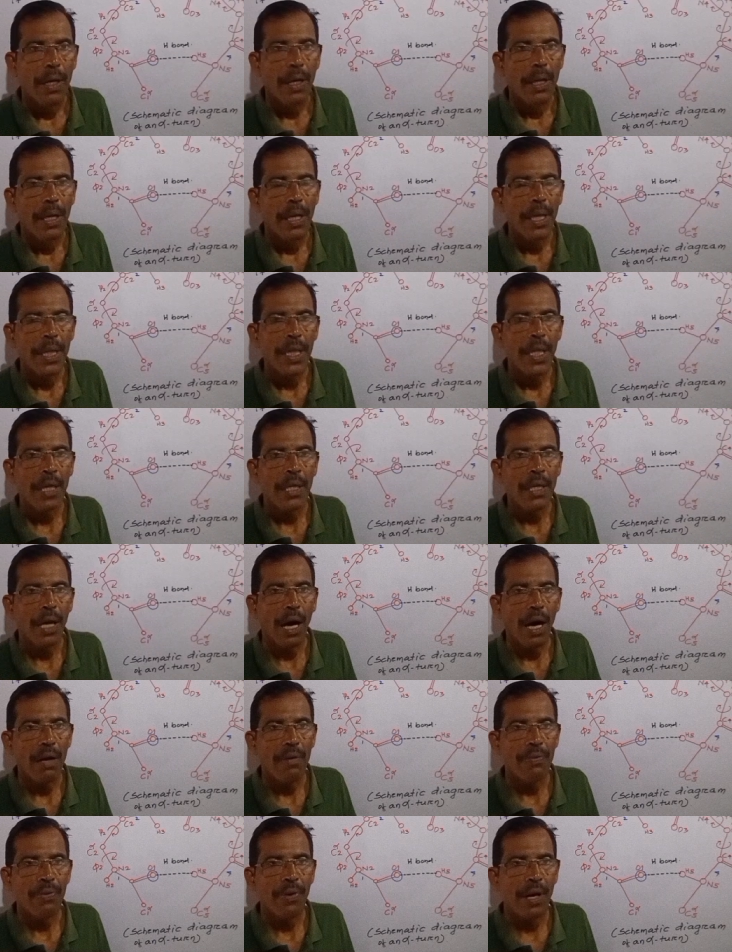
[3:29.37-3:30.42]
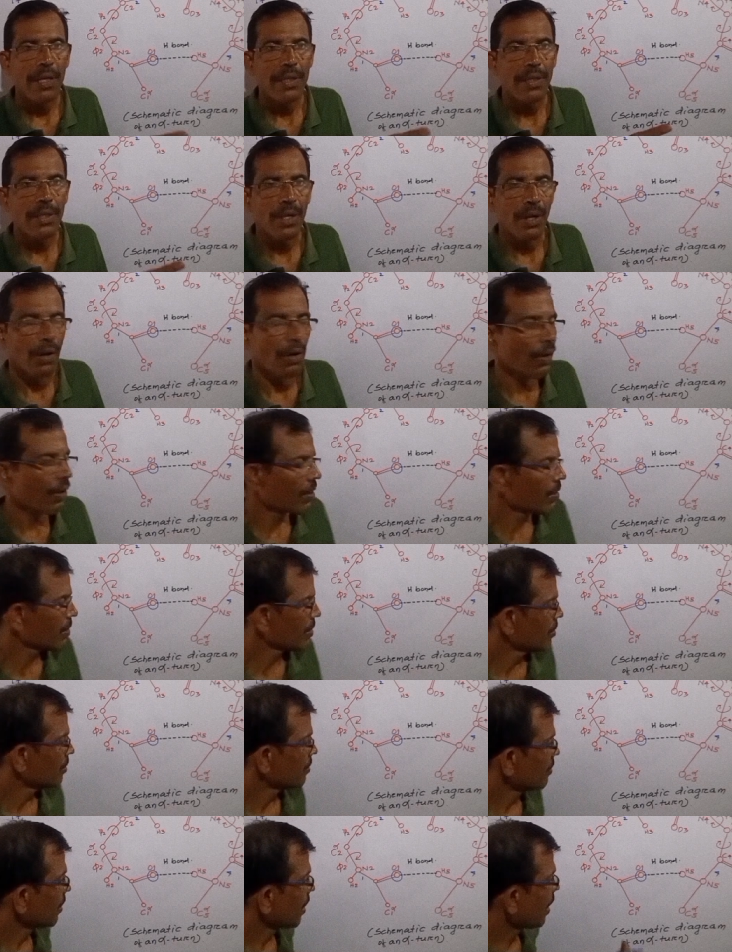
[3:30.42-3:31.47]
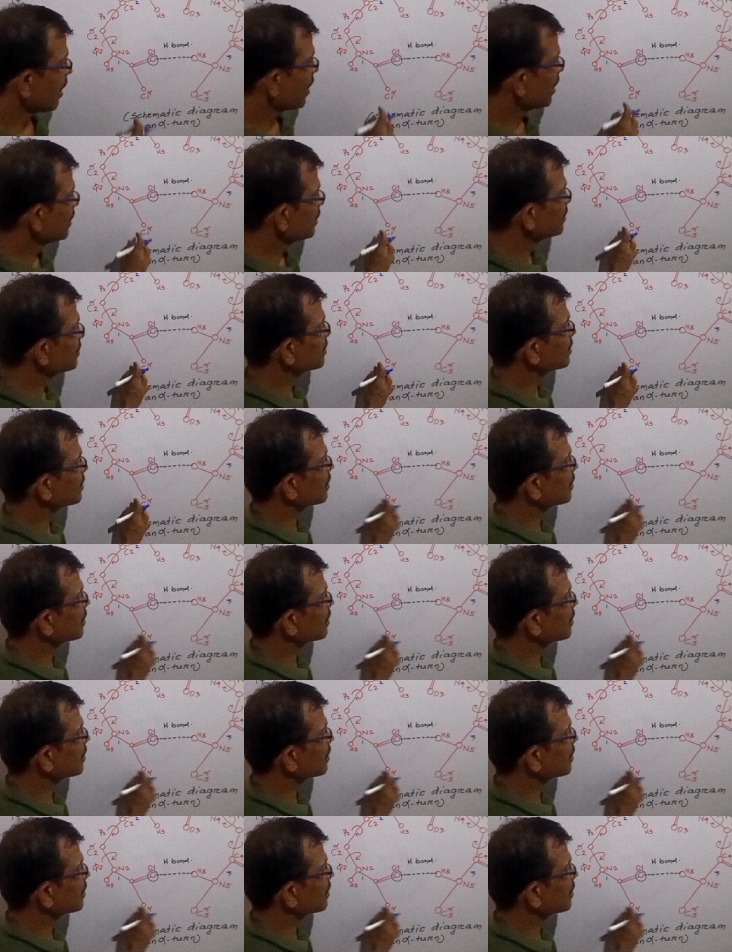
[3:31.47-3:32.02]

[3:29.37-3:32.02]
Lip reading: In an alpha turn, the end